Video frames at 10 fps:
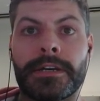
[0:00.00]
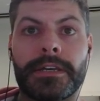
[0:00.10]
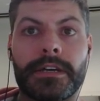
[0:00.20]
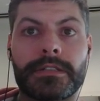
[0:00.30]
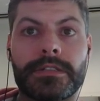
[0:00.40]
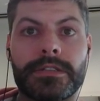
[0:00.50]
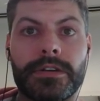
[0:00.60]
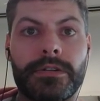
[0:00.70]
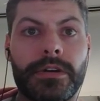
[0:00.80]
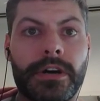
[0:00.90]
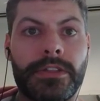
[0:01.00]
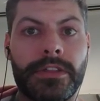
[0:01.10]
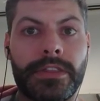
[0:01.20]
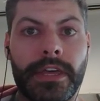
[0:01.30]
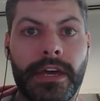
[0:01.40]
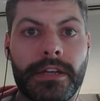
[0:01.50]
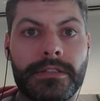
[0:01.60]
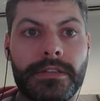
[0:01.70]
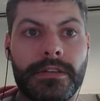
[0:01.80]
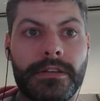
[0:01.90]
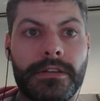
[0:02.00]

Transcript: Yes, so other than that,